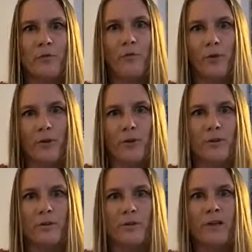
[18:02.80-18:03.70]

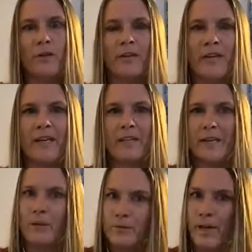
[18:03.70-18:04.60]
before they
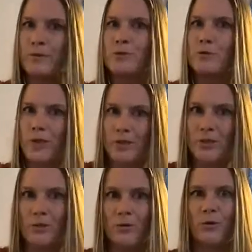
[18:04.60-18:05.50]
don't have time to train
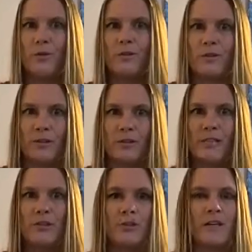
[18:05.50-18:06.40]
you or
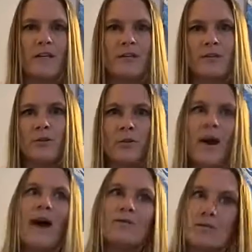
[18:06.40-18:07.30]
teach you the things. So you
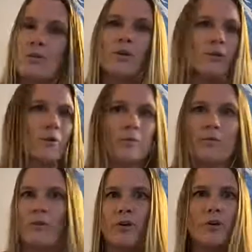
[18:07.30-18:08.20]
have to know what you're doing
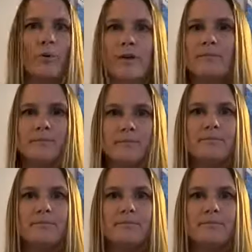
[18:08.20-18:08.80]
before you go in.